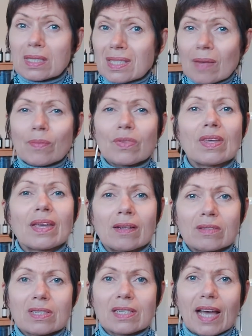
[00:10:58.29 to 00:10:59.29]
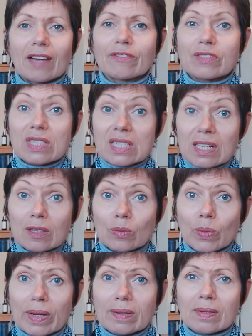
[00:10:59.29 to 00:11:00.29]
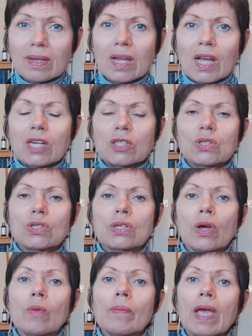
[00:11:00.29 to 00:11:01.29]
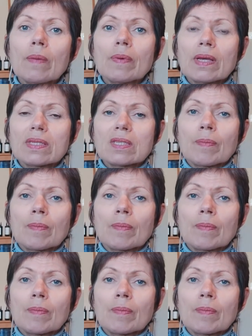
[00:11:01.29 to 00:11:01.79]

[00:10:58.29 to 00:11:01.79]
something else to have to deal with? So maybe it's